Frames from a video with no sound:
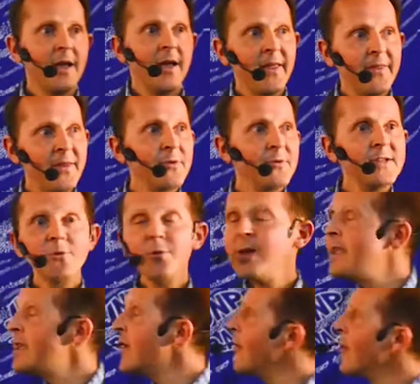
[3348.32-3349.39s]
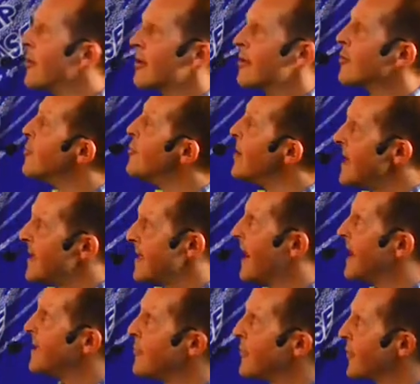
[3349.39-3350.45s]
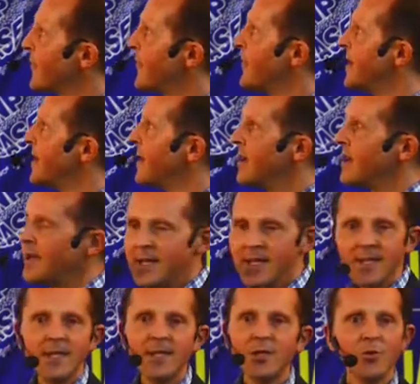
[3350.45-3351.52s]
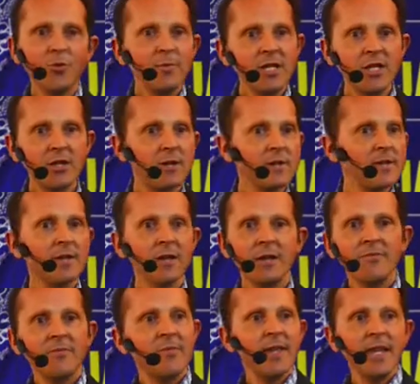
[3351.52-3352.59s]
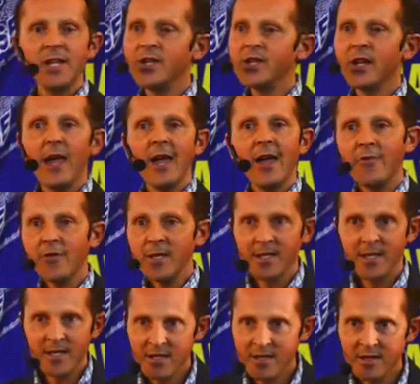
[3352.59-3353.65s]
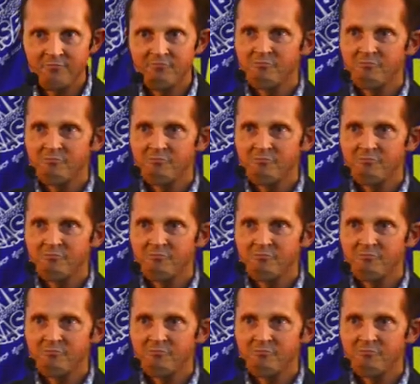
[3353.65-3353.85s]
and there is really a great atmosphere in these two missions. They share everything.